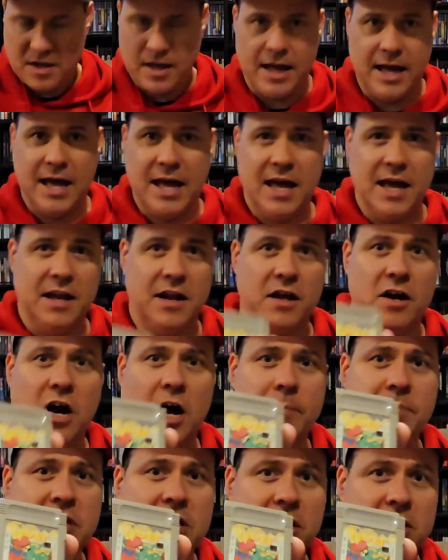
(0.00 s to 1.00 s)
And a
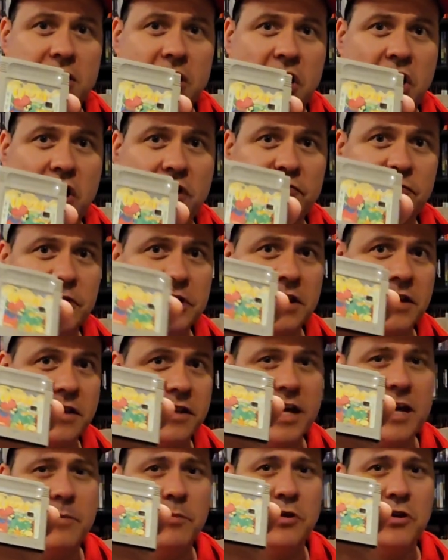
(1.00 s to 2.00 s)
copy of Golf with the
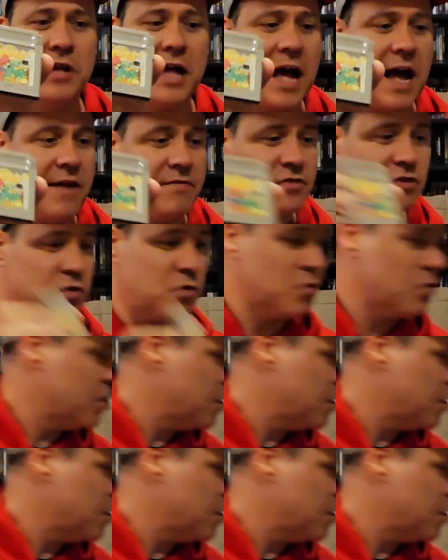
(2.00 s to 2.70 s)
label half torn